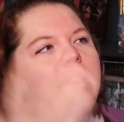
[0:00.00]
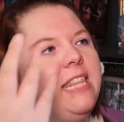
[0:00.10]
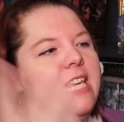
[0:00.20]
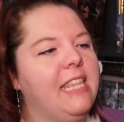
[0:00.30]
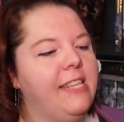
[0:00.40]
I
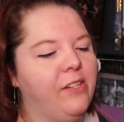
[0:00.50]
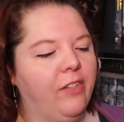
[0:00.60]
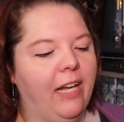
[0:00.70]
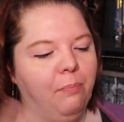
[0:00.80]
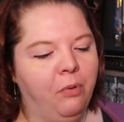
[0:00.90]
think these are
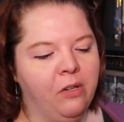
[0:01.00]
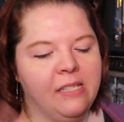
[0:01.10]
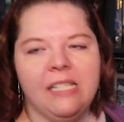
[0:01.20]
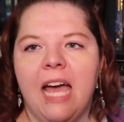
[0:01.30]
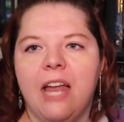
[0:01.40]
like
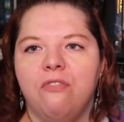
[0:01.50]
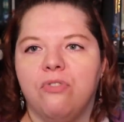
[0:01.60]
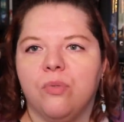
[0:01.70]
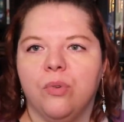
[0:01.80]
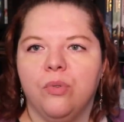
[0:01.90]
books
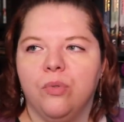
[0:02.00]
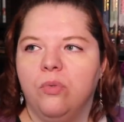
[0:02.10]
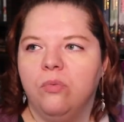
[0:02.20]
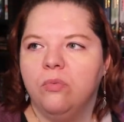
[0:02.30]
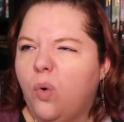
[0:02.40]
ten
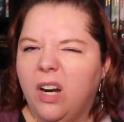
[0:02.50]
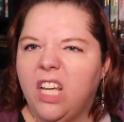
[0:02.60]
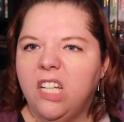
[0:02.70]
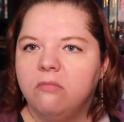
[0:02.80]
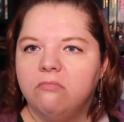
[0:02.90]
through
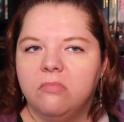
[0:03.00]
twenty.